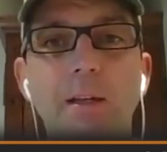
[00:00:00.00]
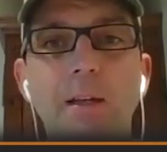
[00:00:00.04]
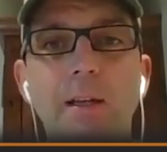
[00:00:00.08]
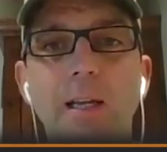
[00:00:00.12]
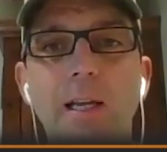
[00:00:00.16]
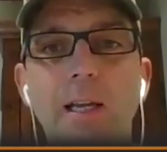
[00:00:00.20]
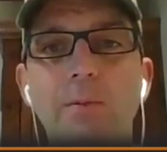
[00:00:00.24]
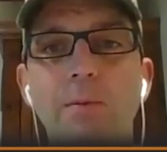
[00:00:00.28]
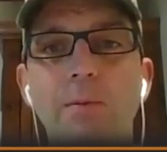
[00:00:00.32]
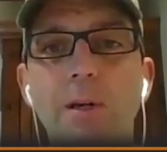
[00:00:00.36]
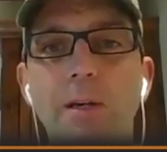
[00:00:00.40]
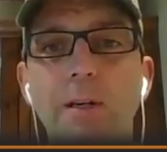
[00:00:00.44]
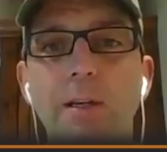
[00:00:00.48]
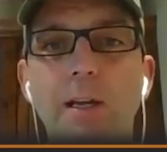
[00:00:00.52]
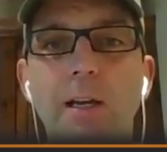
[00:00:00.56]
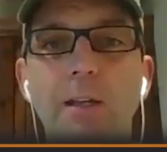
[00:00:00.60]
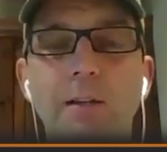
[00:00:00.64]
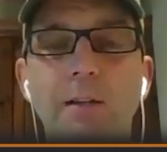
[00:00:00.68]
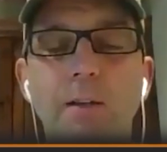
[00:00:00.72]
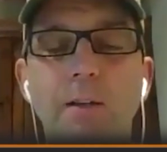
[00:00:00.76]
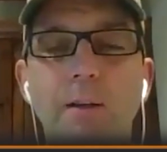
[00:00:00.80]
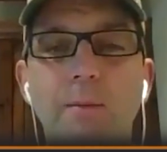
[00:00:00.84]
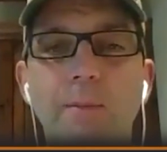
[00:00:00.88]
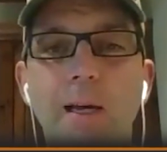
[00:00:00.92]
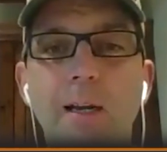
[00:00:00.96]
He went down
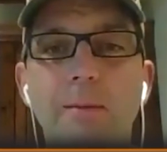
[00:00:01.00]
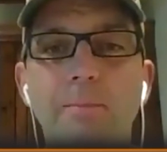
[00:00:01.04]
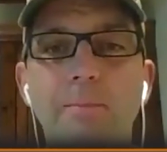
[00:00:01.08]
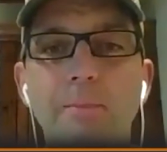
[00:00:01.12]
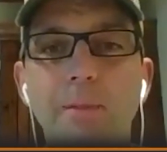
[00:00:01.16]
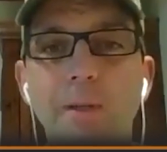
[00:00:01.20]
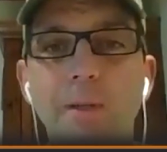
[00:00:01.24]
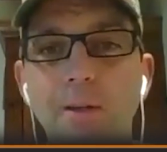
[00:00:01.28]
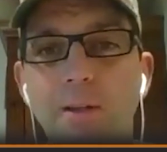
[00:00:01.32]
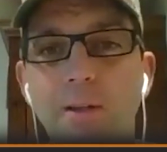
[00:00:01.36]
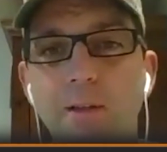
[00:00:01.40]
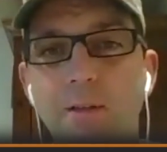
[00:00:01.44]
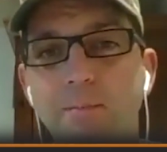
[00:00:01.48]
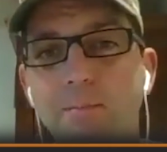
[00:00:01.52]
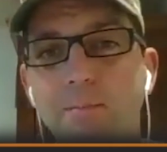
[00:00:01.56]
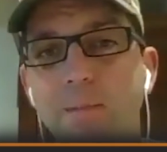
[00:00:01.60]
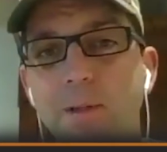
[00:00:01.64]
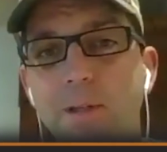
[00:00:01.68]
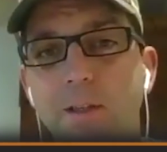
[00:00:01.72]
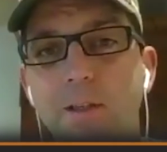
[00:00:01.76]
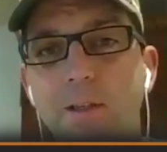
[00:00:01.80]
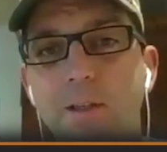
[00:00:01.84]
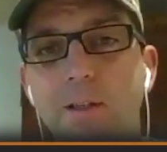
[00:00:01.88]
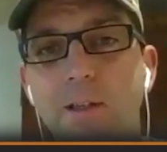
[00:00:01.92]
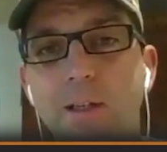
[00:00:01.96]
to about $1 million, $1.5
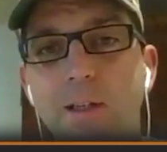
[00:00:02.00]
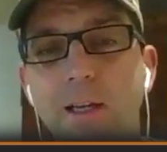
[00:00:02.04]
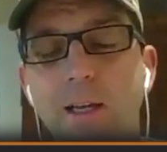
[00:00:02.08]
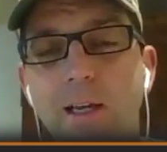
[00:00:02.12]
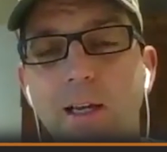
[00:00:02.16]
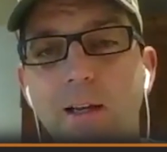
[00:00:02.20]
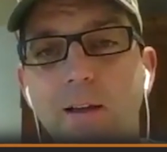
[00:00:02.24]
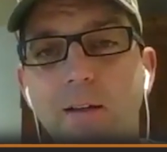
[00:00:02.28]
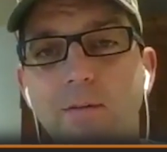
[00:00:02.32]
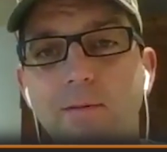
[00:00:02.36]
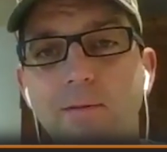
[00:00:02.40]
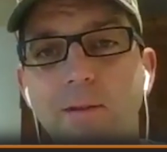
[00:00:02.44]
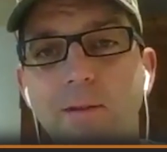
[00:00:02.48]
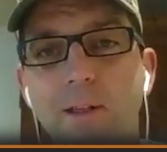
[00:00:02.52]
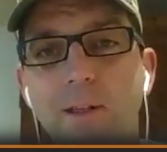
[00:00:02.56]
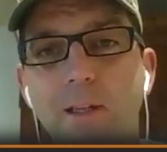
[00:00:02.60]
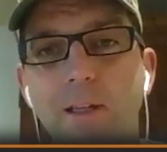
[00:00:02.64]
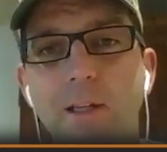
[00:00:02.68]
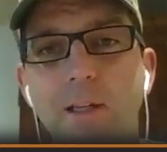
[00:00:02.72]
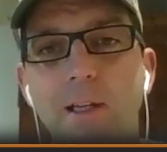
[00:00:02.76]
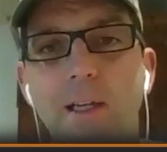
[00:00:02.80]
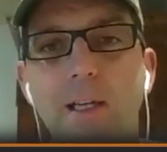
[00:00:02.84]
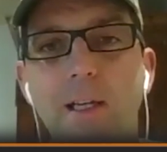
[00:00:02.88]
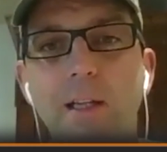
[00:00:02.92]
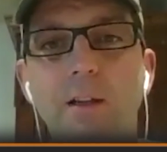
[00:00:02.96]
million.
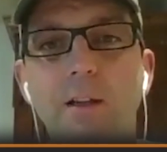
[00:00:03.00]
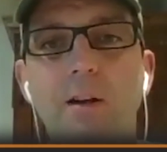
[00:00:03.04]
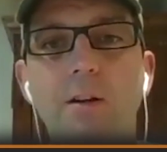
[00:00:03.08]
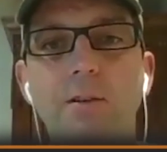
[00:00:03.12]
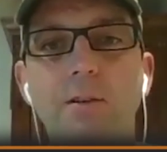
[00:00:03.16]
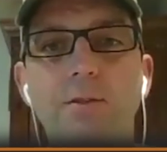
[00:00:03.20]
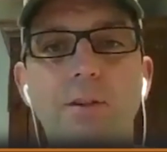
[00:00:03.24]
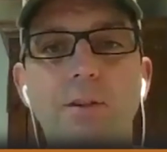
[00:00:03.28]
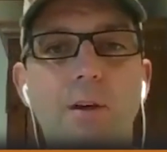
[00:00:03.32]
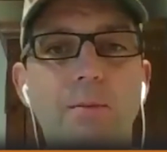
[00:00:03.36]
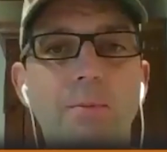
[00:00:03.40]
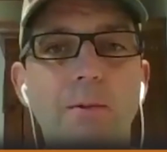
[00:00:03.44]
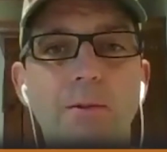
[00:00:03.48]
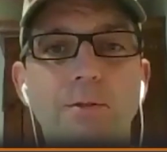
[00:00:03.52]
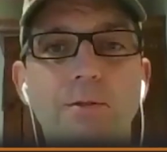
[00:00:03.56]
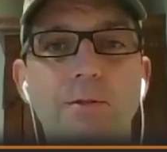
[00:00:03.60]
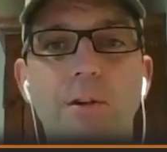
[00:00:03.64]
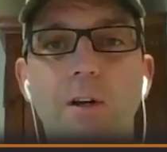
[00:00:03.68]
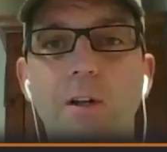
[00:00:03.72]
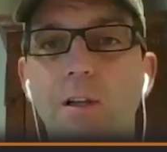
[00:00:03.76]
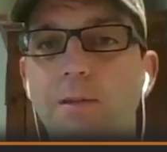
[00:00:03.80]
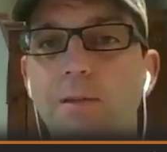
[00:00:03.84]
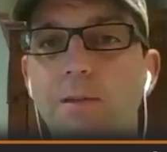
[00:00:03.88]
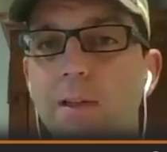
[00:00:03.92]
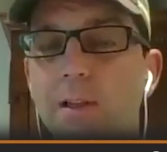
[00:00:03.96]
He lost almost
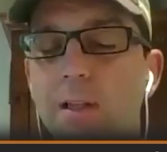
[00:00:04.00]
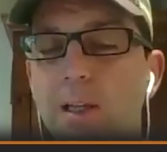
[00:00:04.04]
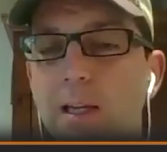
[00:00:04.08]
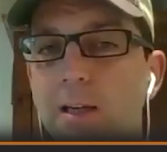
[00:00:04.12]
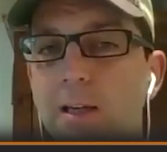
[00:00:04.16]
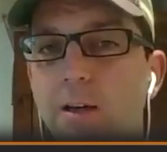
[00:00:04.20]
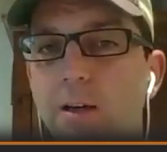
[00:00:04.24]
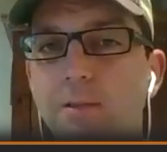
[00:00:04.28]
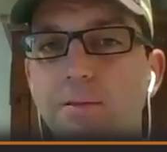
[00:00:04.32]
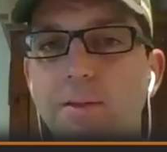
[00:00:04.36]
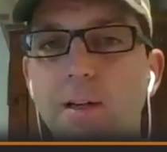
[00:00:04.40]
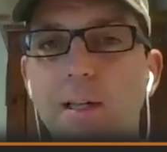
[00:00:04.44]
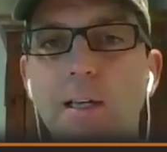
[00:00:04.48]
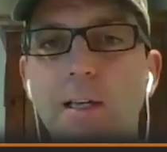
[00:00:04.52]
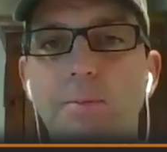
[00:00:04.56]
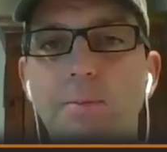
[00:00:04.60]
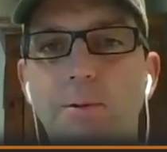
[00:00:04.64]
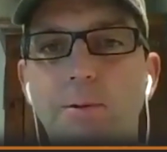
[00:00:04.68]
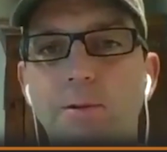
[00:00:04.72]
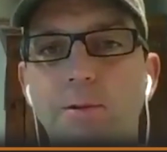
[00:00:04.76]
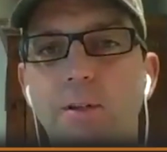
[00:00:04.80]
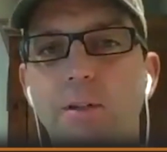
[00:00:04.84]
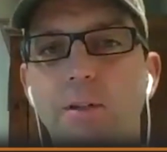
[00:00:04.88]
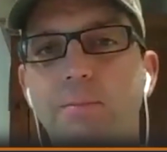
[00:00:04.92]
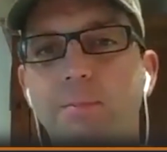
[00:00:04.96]
all of it, laid off
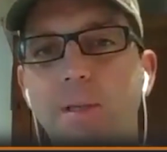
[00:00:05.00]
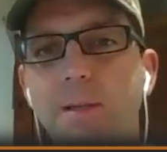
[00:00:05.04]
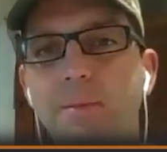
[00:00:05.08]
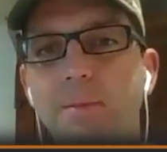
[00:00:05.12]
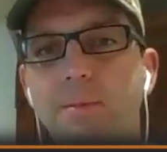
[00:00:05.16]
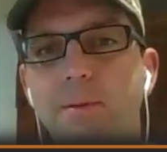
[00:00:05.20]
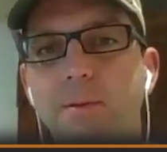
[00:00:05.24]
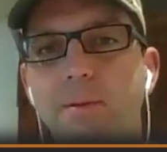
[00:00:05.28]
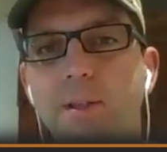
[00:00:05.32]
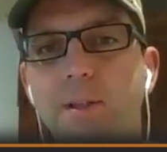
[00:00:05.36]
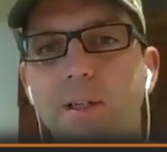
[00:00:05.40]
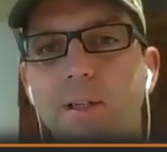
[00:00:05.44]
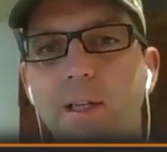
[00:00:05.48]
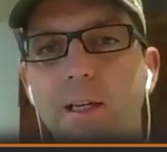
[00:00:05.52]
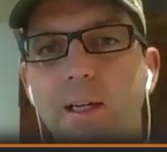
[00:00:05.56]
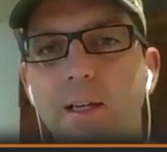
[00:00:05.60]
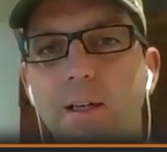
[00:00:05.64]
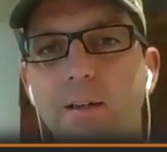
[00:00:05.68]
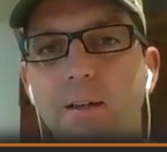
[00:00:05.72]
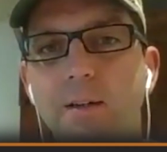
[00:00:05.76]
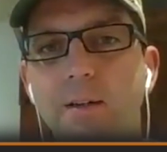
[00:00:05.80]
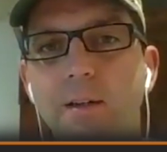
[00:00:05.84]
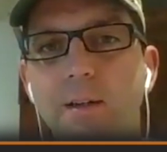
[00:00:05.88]
80% of the people that he had.